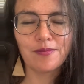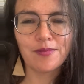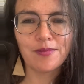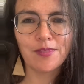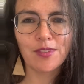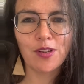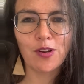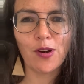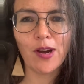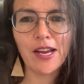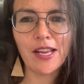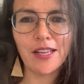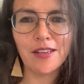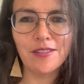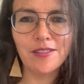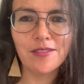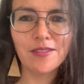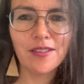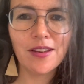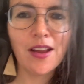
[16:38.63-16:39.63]
Great.
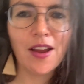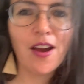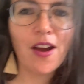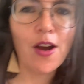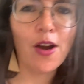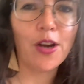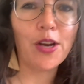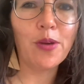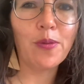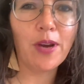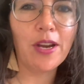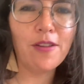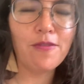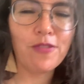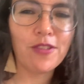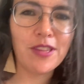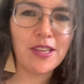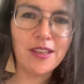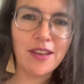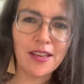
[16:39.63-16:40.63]
Are you ready
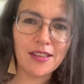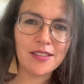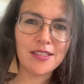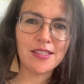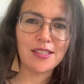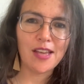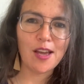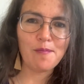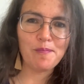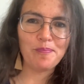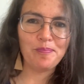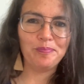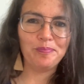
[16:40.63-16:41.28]
for the next step?